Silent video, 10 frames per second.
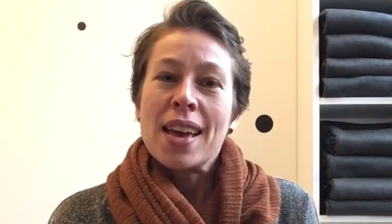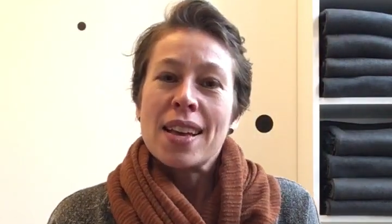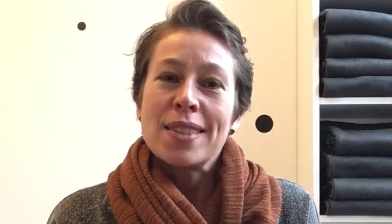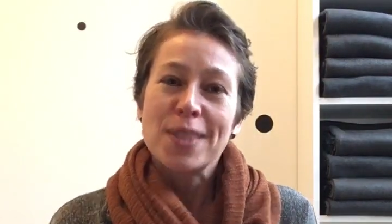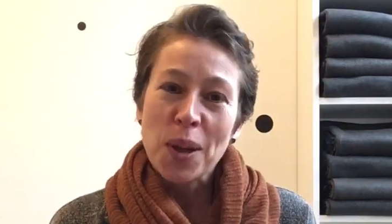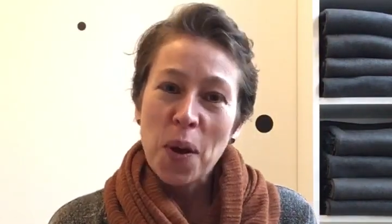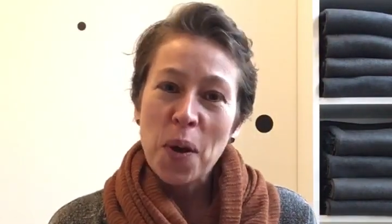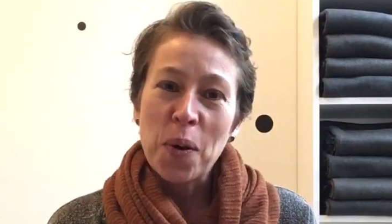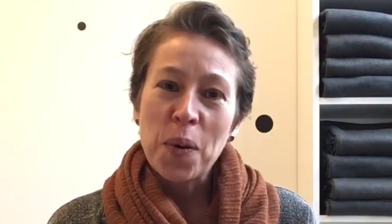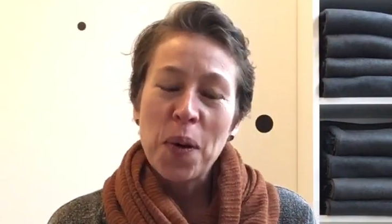
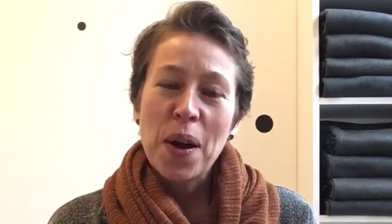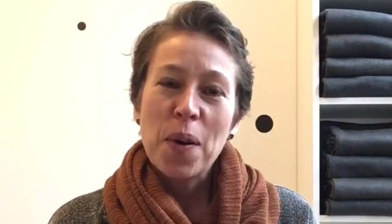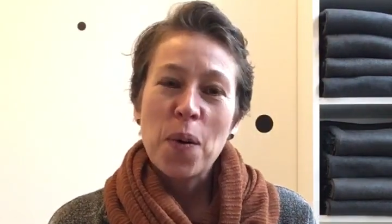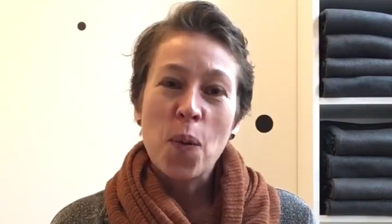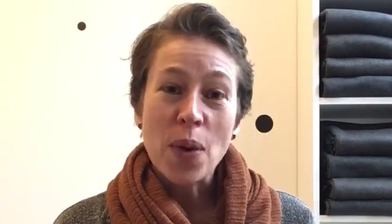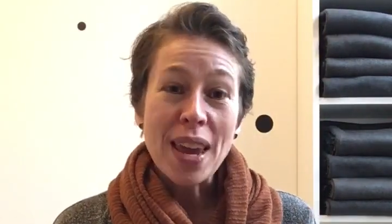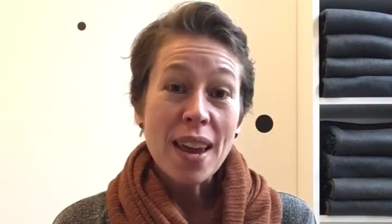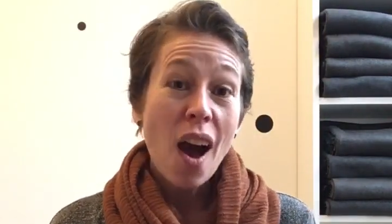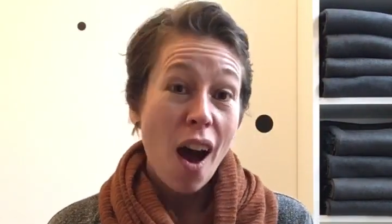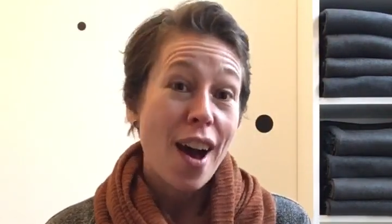So
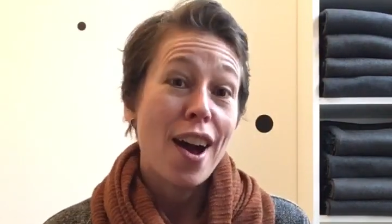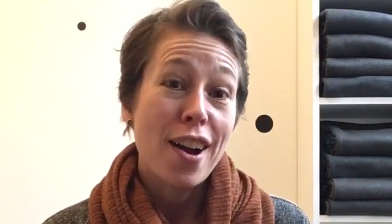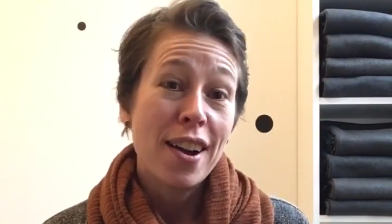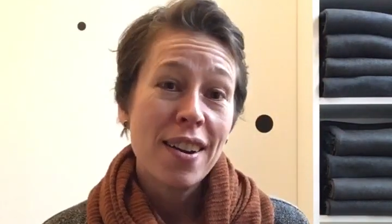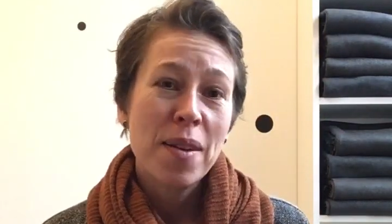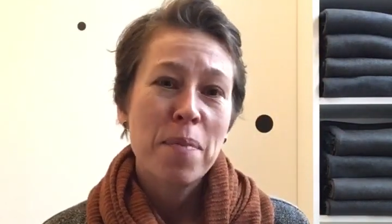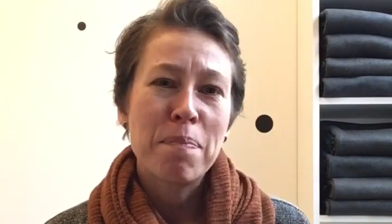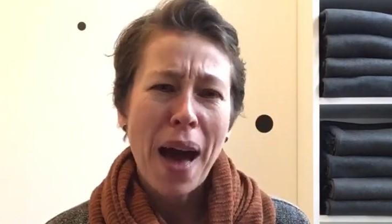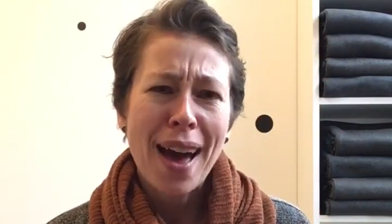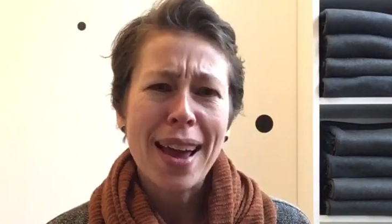we are,
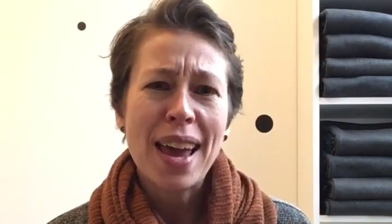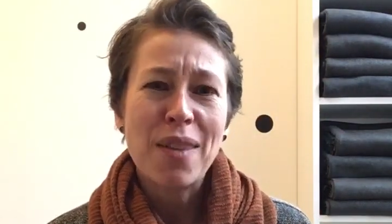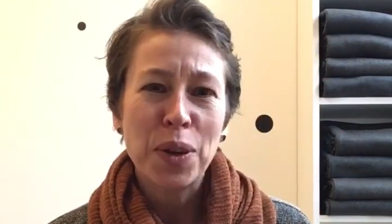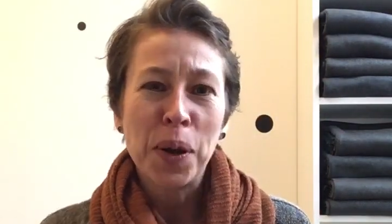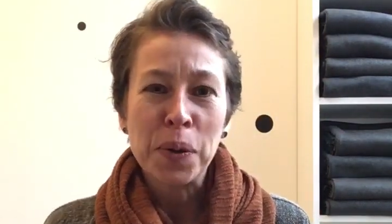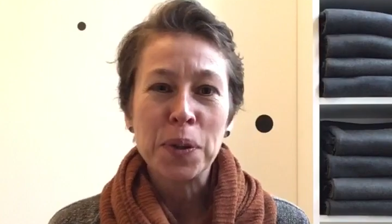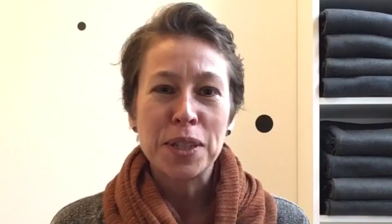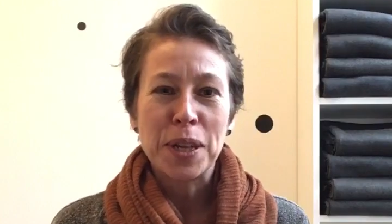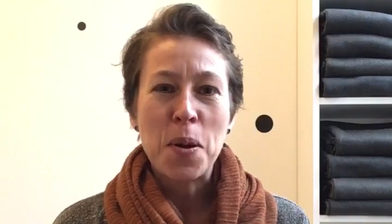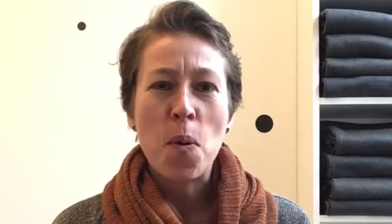by
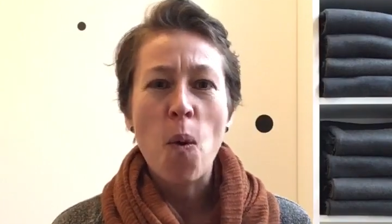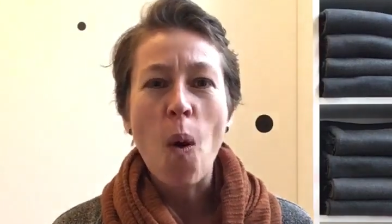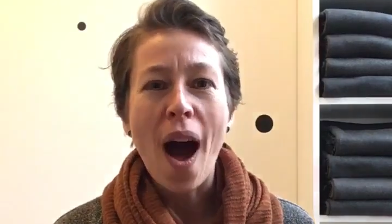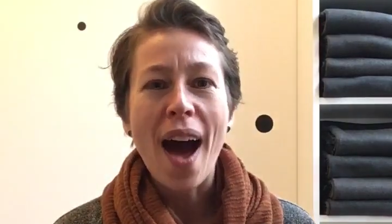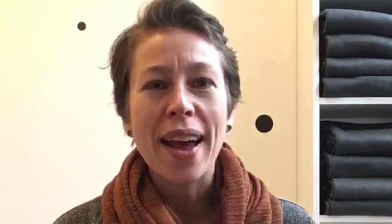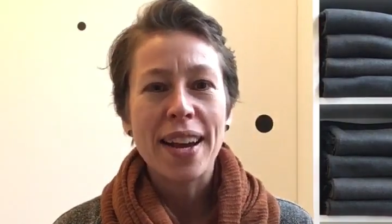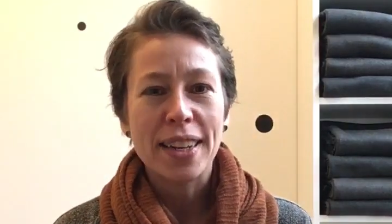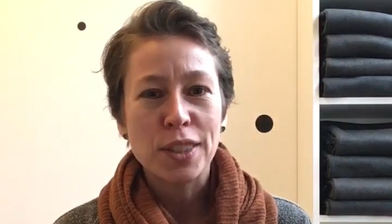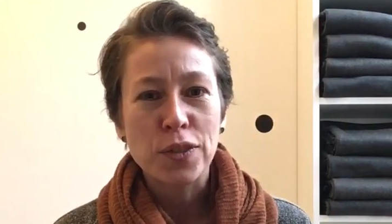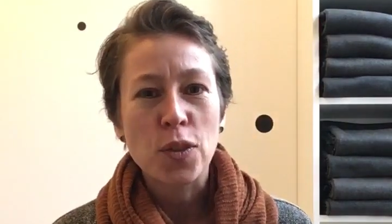evolution,
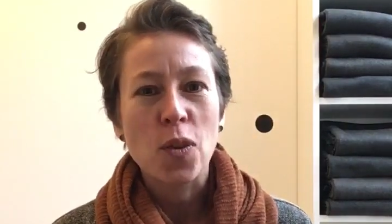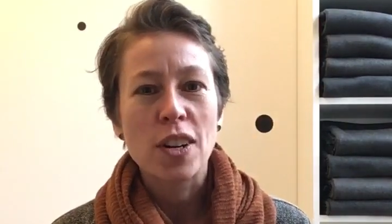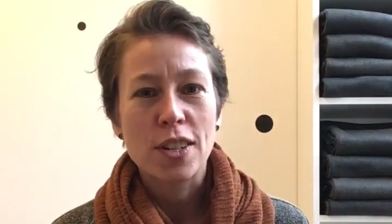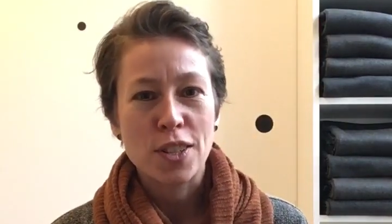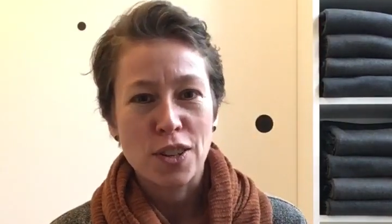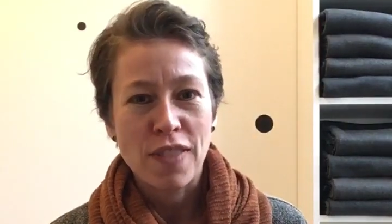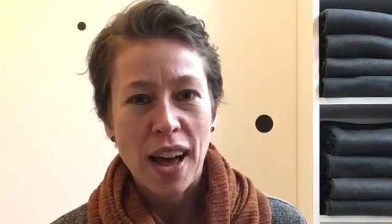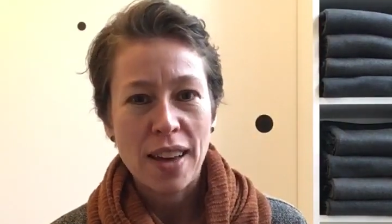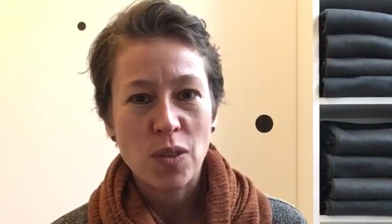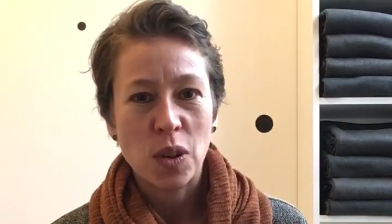wired for
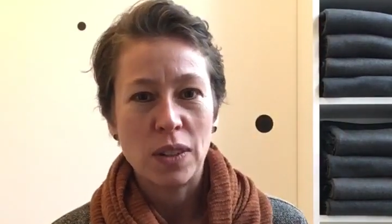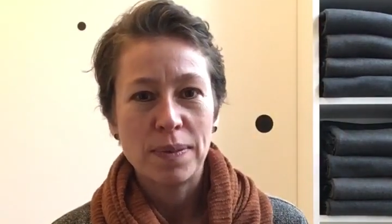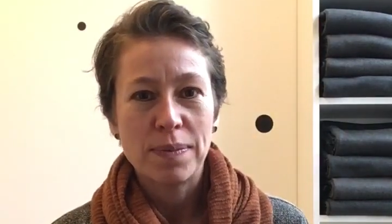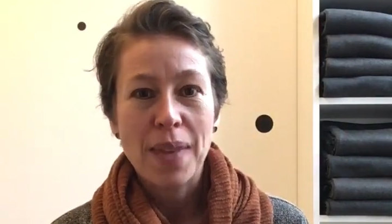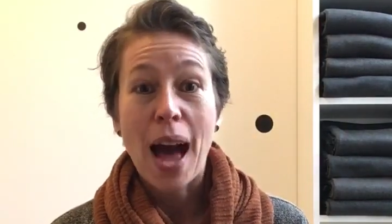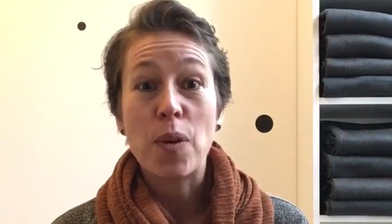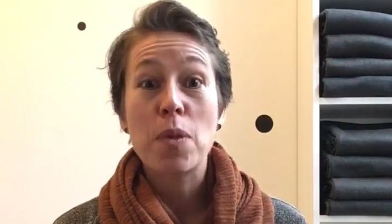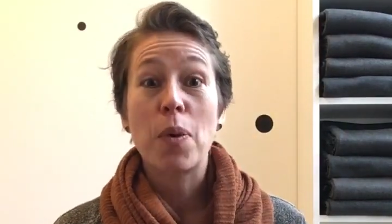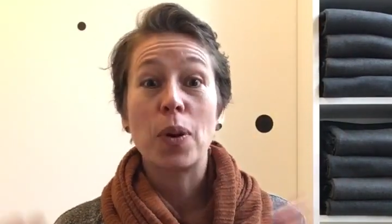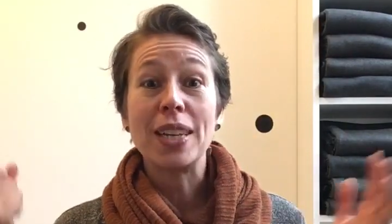survival. Our
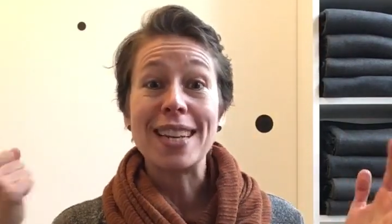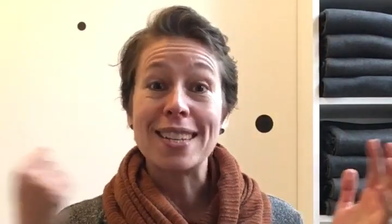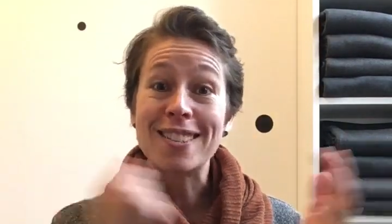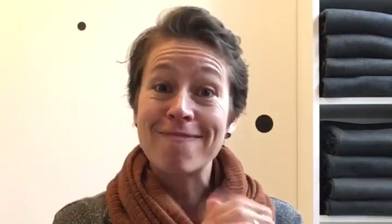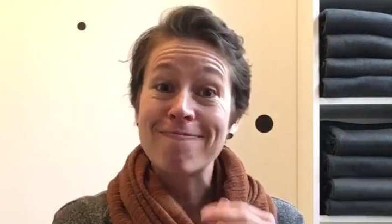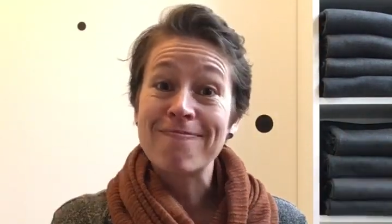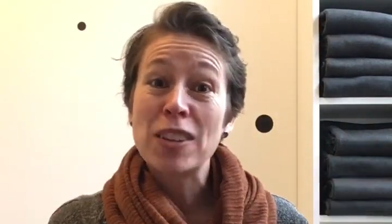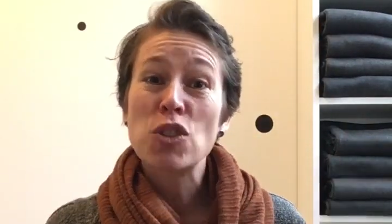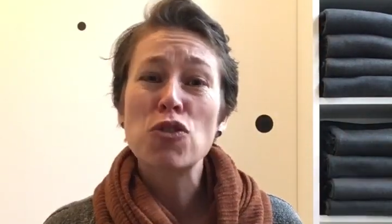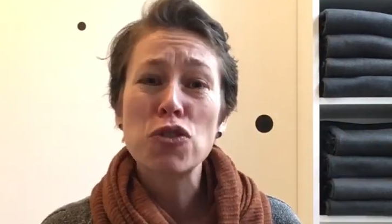body is
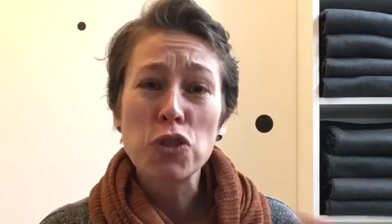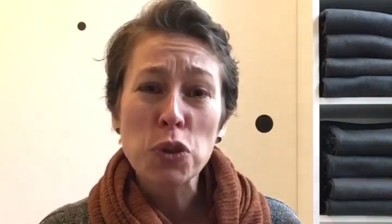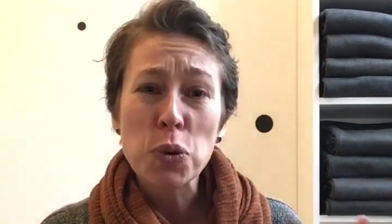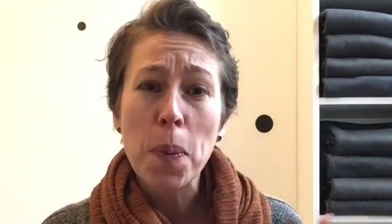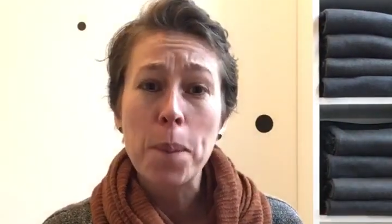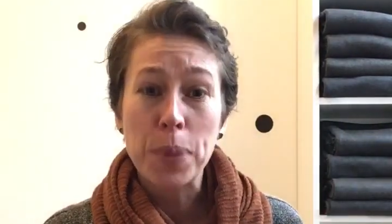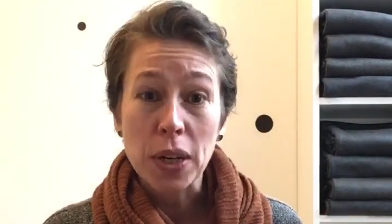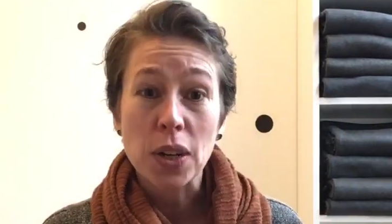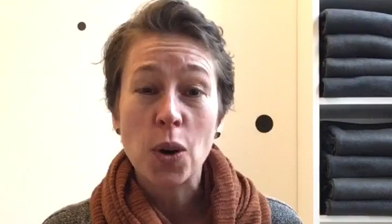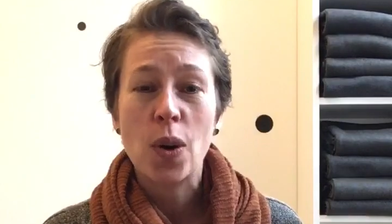
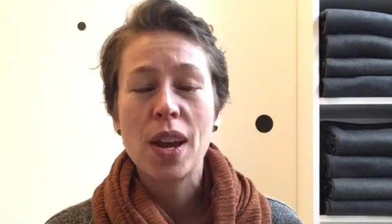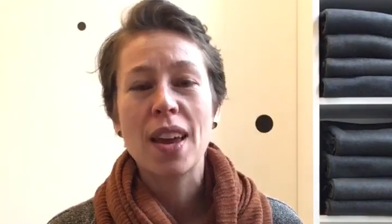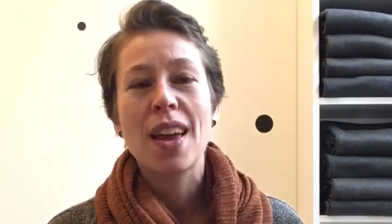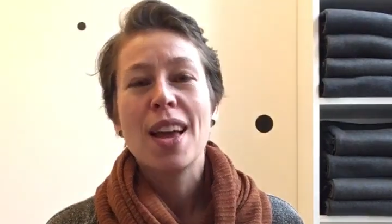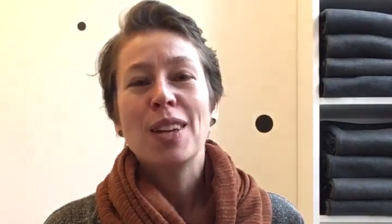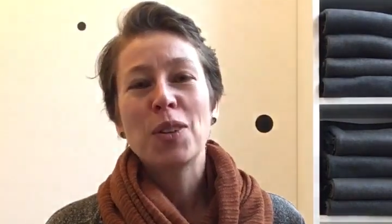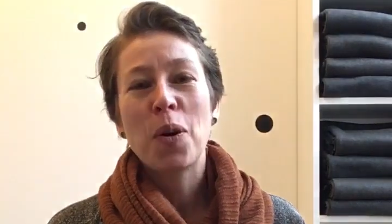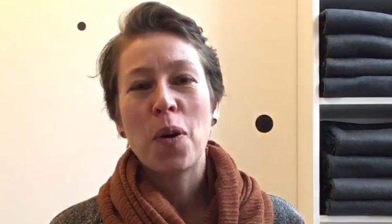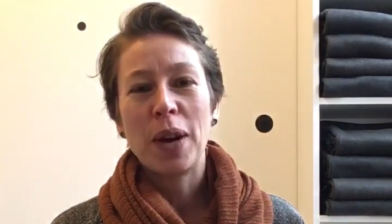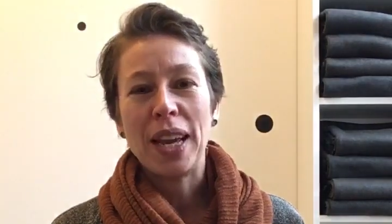super quick to
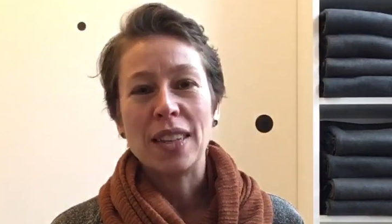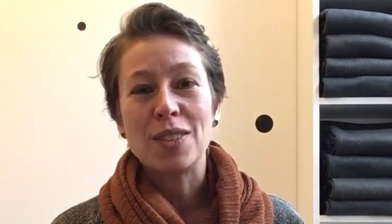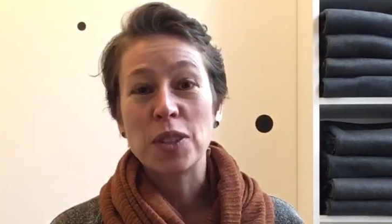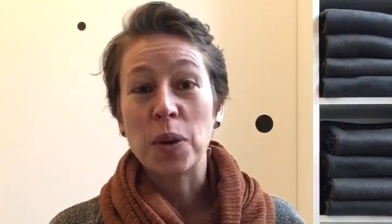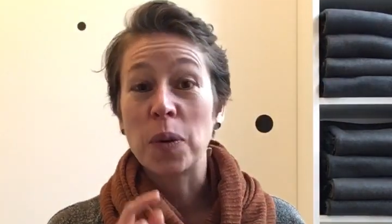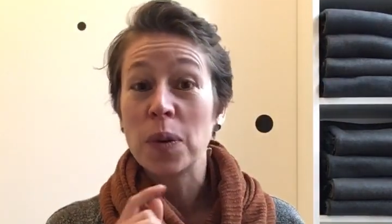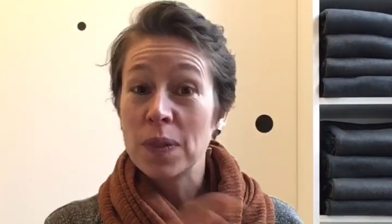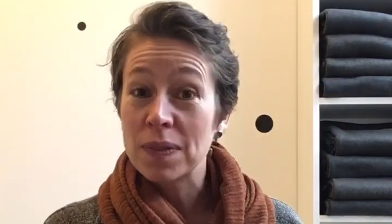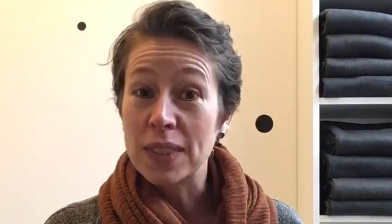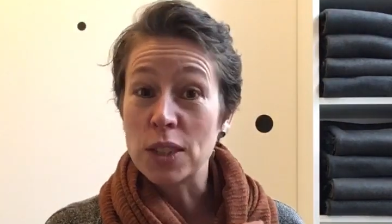go into
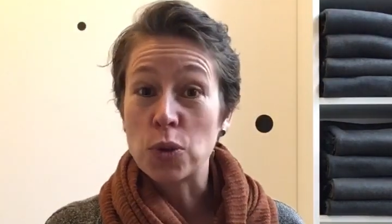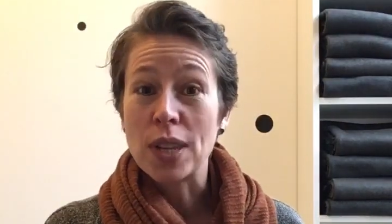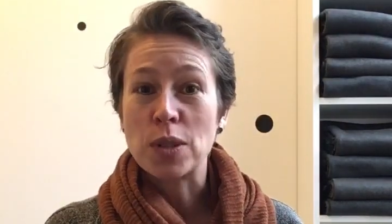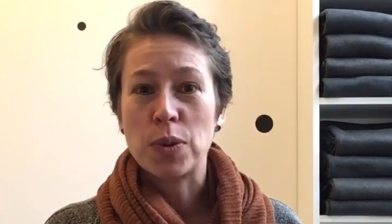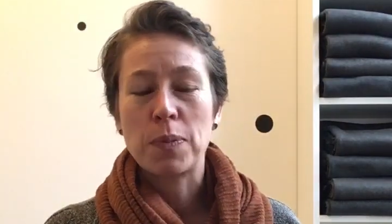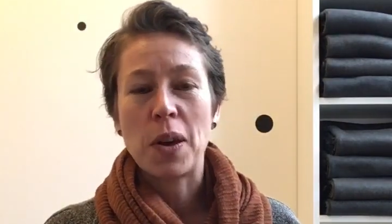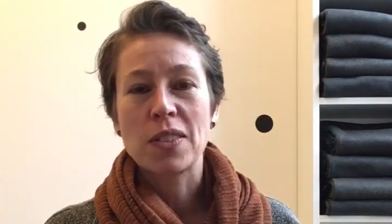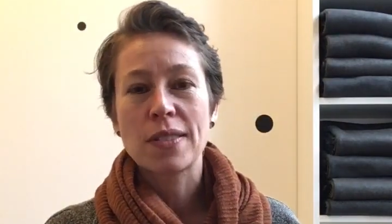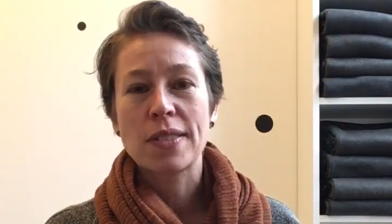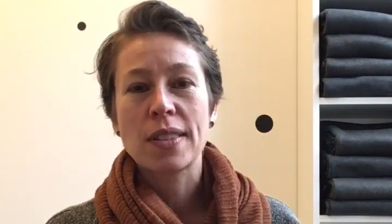the stress
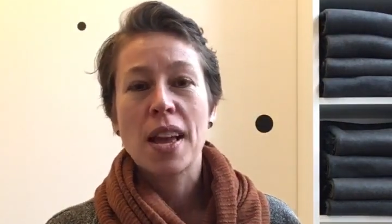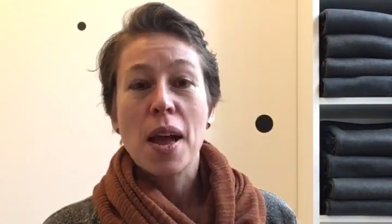response,